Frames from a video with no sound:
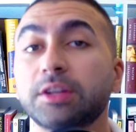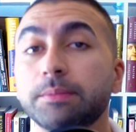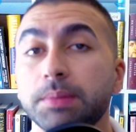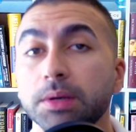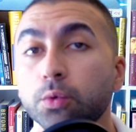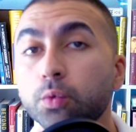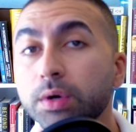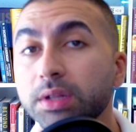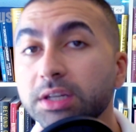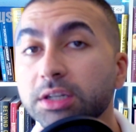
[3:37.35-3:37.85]
to be
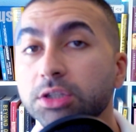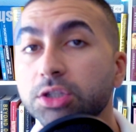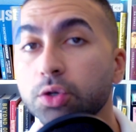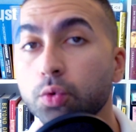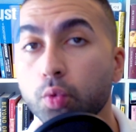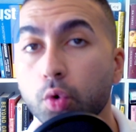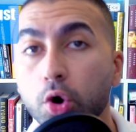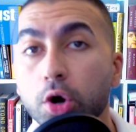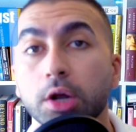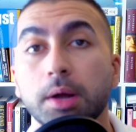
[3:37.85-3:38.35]
willing to
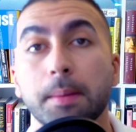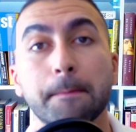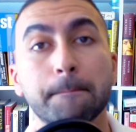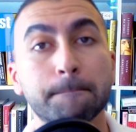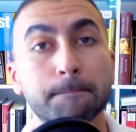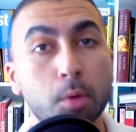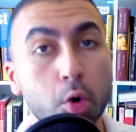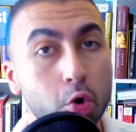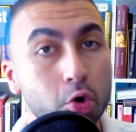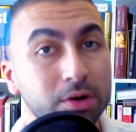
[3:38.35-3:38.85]
work
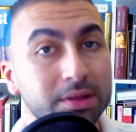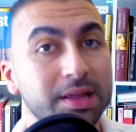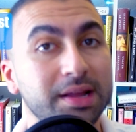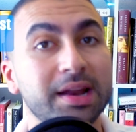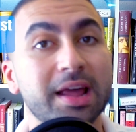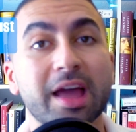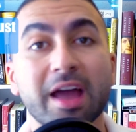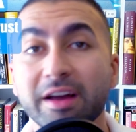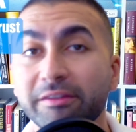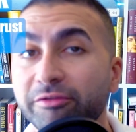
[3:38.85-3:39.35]
more than
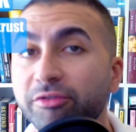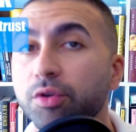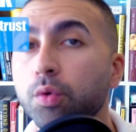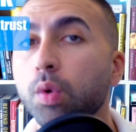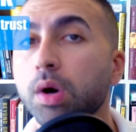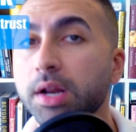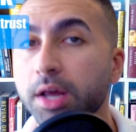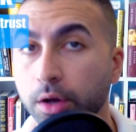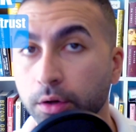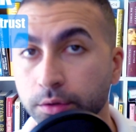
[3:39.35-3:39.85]

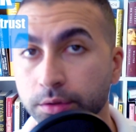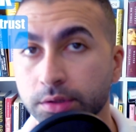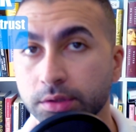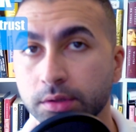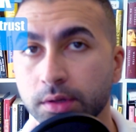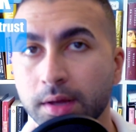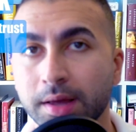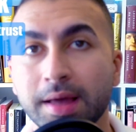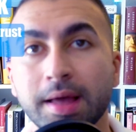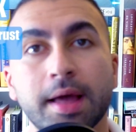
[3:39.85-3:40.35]
everyone else,
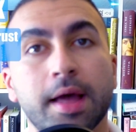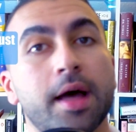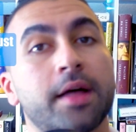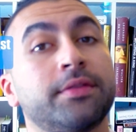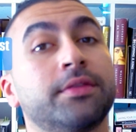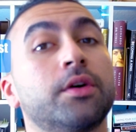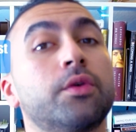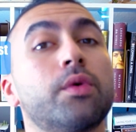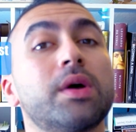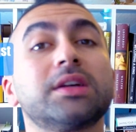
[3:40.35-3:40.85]

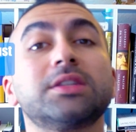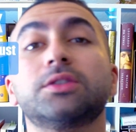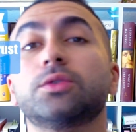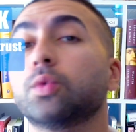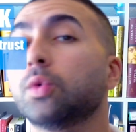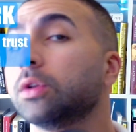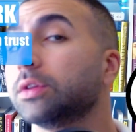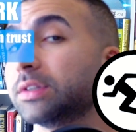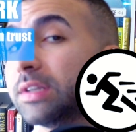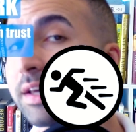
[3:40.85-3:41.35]
and the rest
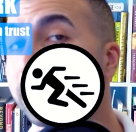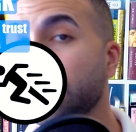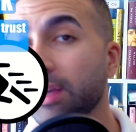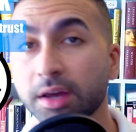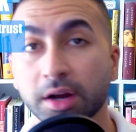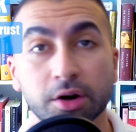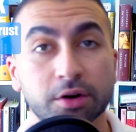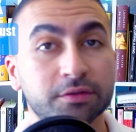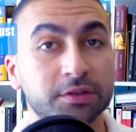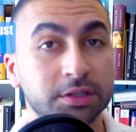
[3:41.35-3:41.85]
will take
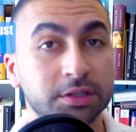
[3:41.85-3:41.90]
care of